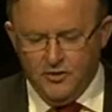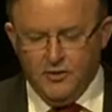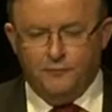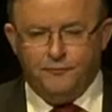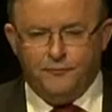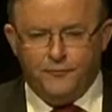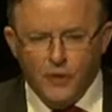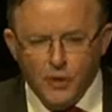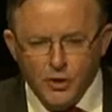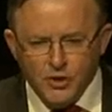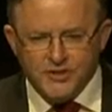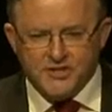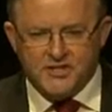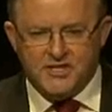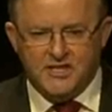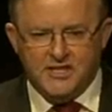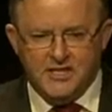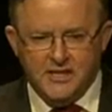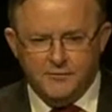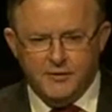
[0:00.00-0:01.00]
The first
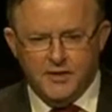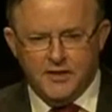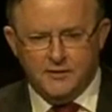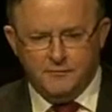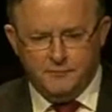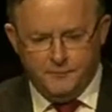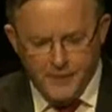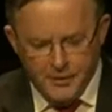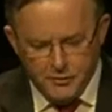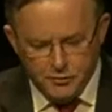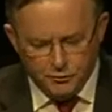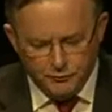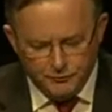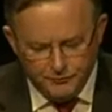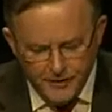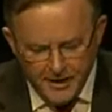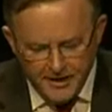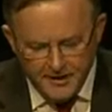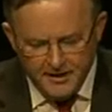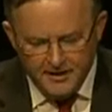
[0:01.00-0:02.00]
significant federal
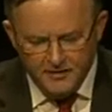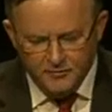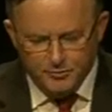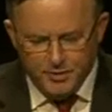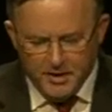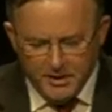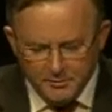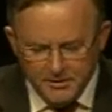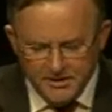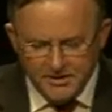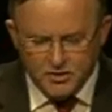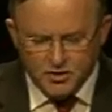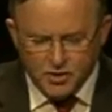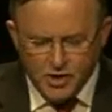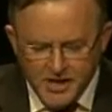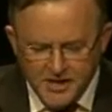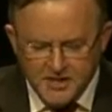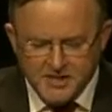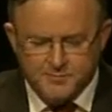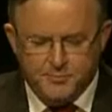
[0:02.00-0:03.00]
funding of public
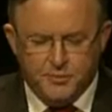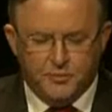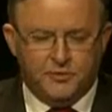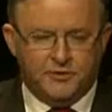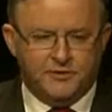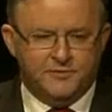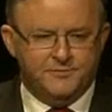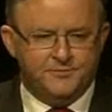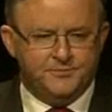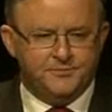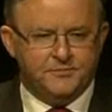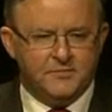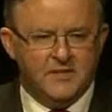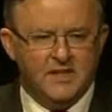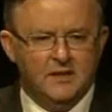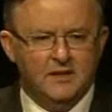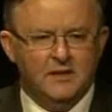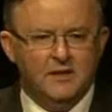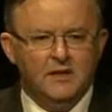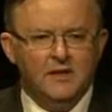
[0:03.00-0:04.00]
transport,
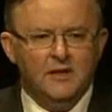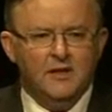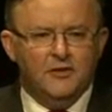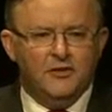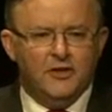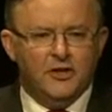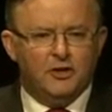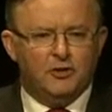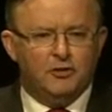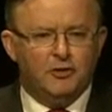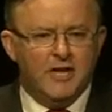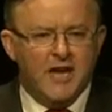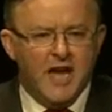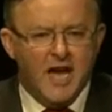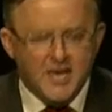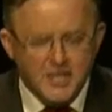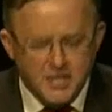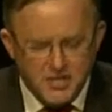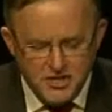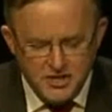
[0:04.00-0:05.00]
the
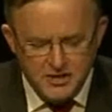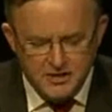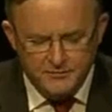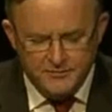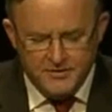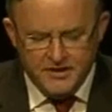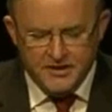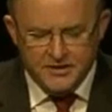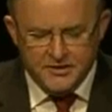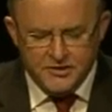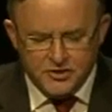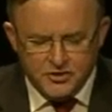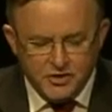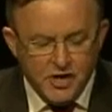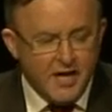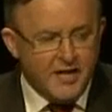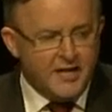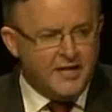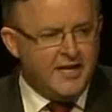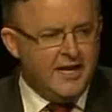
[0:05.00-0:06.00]
creation of the
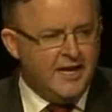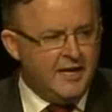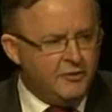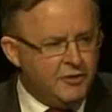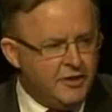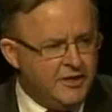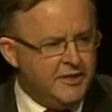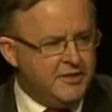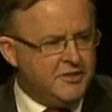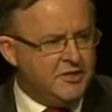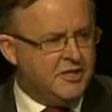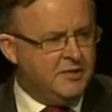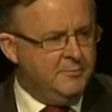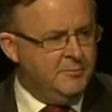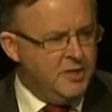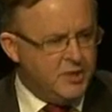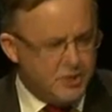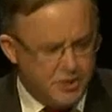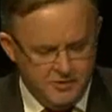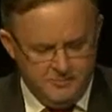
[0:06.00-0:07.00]
Australian Heritage
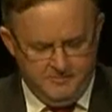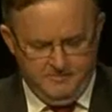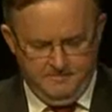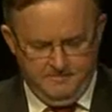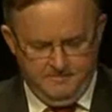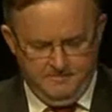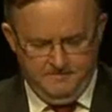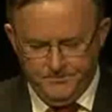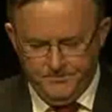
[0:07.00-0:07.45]
Commission,